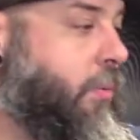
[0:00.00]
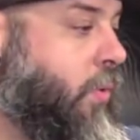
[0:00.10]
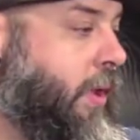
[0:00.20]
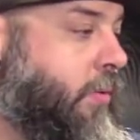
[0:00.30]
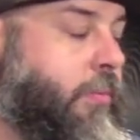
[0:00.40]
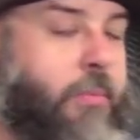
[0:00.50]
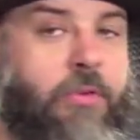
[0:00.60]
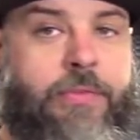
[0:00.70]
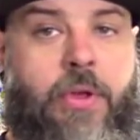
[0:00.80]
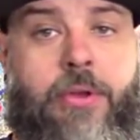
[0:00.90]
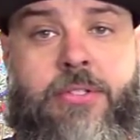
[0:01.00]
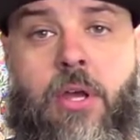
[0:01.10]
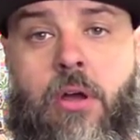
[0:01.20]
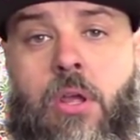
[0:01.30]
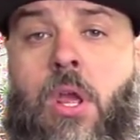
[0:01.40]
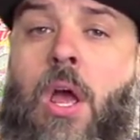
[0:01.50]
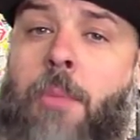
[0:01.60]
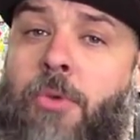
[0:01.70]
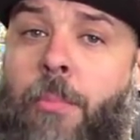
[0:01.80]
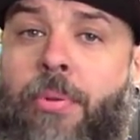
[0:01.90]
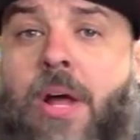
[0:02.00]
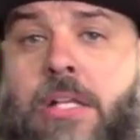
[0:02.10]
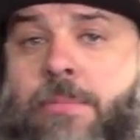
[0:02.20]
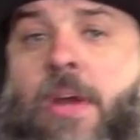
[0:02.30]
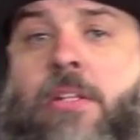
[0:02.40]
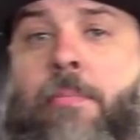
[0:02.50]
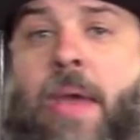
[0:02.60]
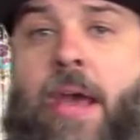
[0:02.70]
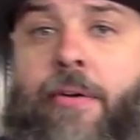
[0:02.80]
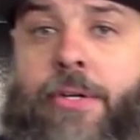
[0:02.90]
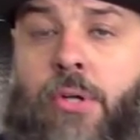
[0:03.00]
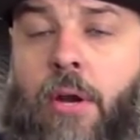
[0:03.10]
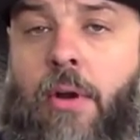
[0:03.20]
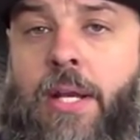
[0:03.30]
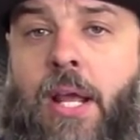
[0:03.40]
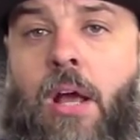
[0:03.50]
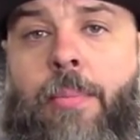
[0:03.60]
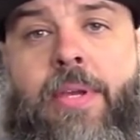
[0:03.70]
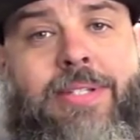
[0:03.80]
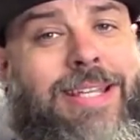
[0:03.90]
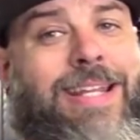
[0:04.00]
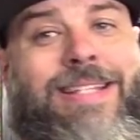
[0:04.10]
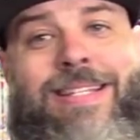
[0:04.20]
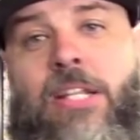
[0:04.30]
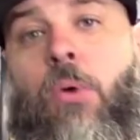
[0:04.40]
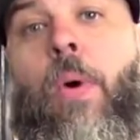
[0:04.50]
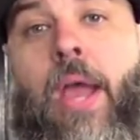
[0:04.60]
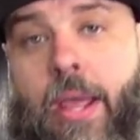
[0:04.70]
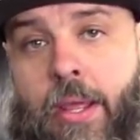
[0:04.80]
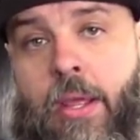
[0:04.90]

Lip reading: I'm going and removing those. Now, I'm going to plasma out the battery tray right now because it is in the way.